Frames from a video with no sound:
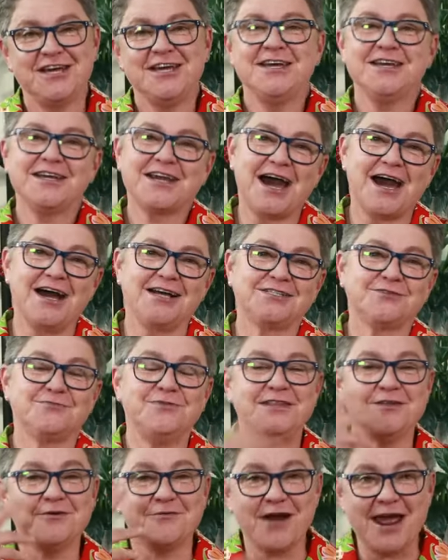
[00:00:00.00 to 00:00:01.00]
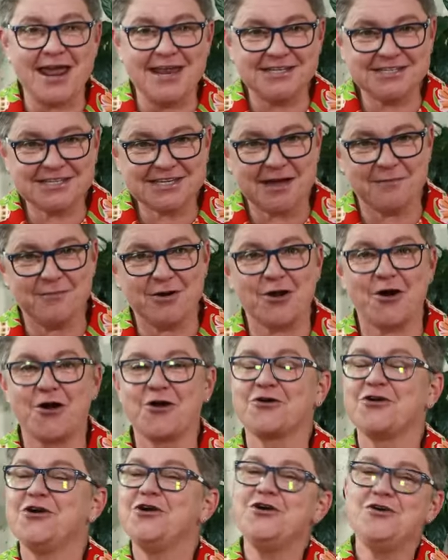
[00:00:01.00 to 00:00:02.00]
Guys, when the rains come along,
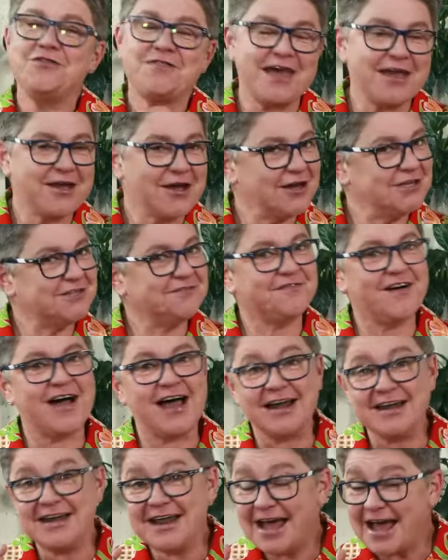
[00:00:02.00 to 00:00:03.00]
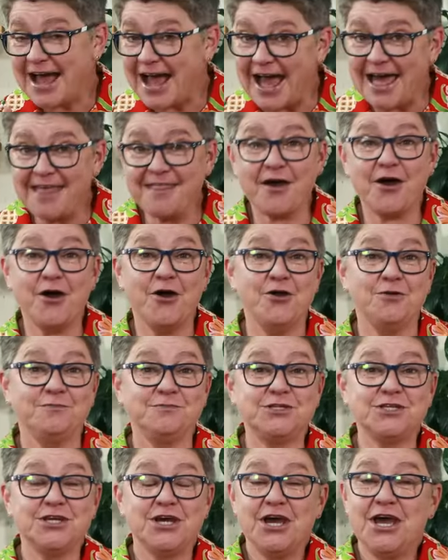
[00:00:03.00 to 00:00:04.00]
they're going to find other
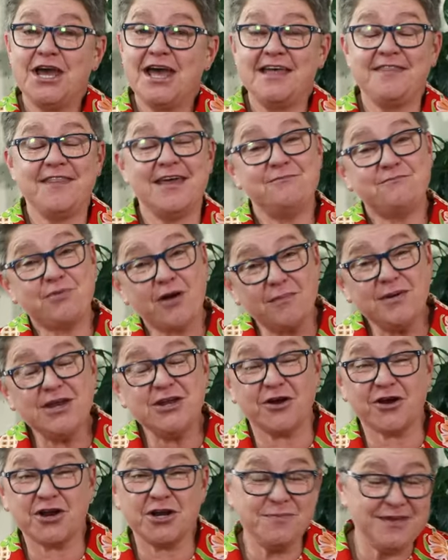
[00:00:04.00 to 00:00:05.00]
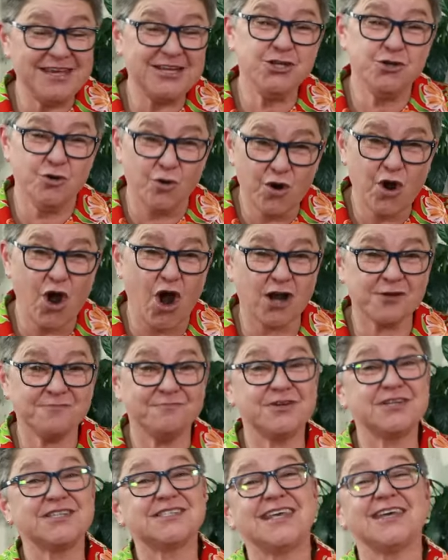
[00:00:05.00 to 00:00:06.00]
homes. And they're probably not going to be in your garden
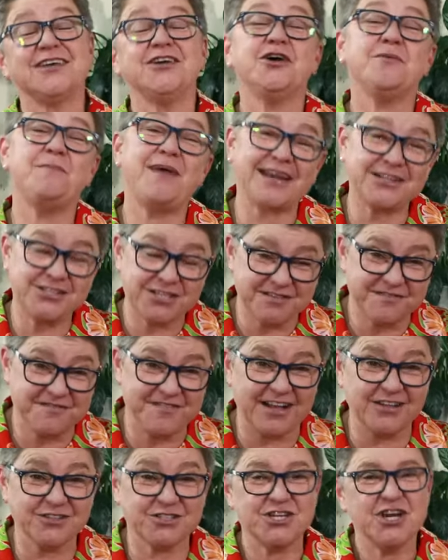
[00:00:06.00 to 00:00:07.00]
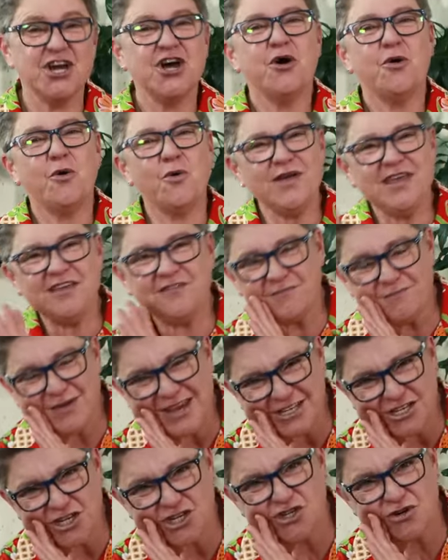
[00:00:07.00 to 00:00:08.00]
because they can go back to the felt, or even
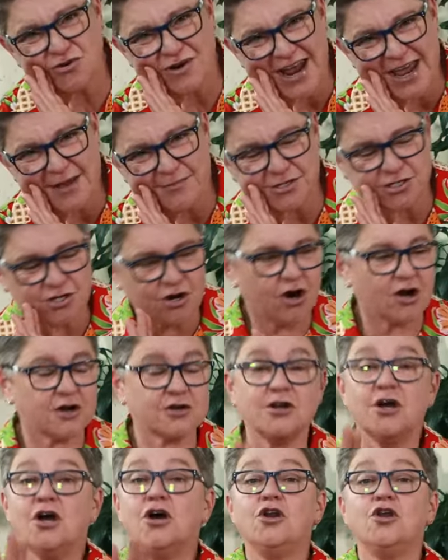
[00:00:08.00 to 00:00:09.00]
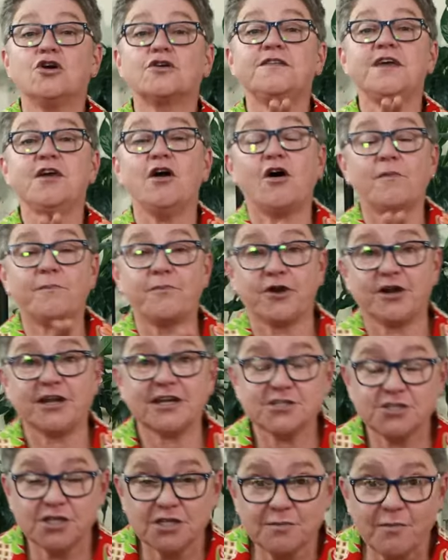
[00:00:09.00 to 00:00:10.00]
better, to your neighbor's garden. Look, there are
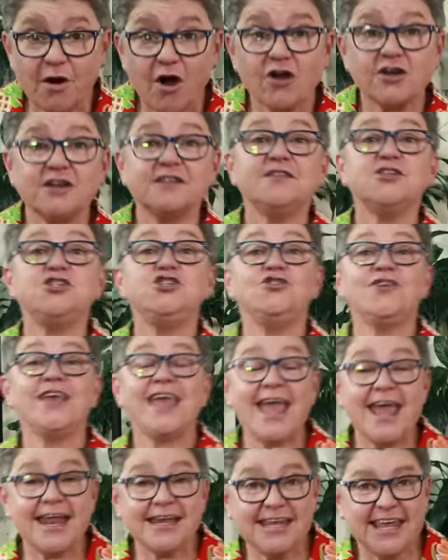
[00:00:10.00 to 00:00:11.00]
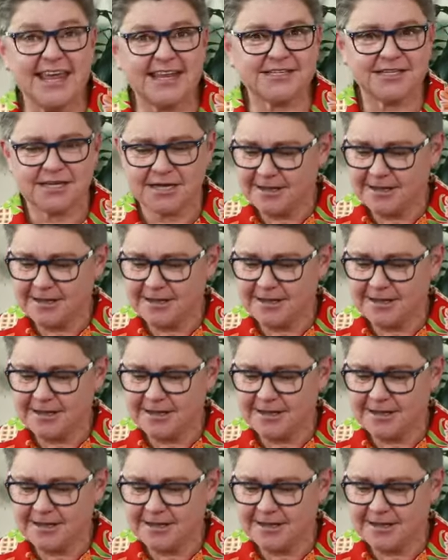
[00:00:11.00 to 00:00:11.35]
products on the market that you can get.